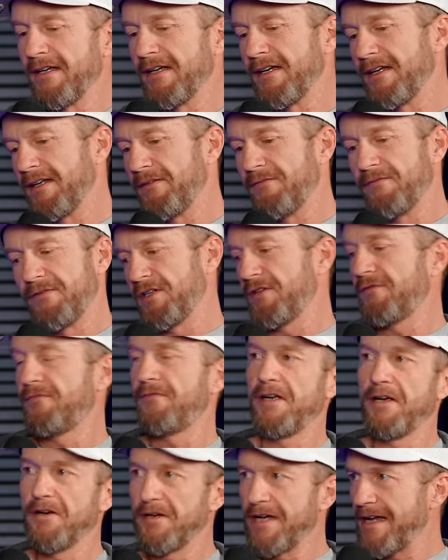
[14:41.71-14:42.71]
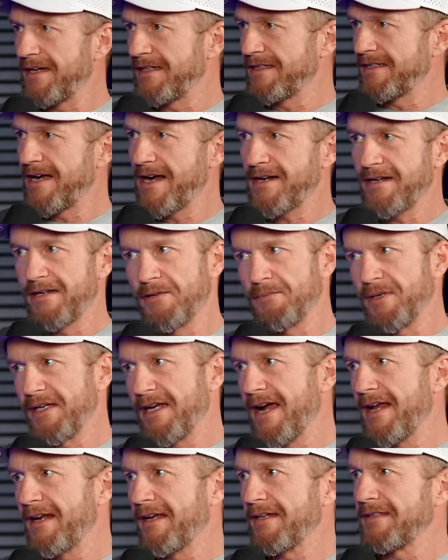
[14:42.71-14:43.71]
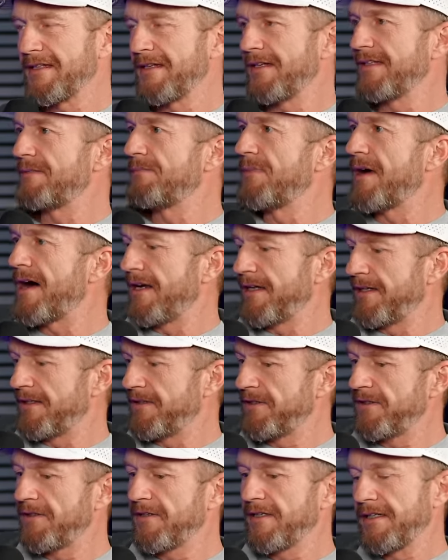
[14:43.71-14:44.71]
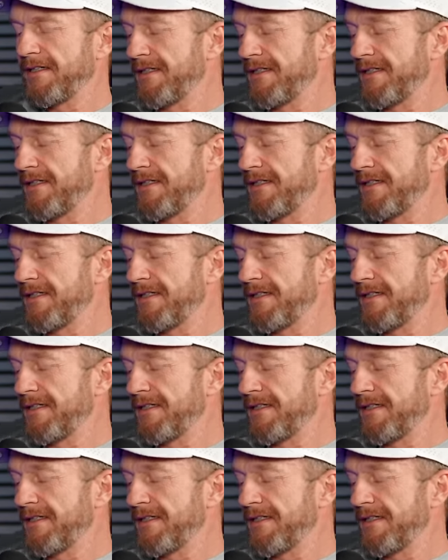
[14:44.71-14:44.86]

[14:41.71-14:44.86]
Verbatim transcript: and he just figured out exactly the mechanics that his body could do, and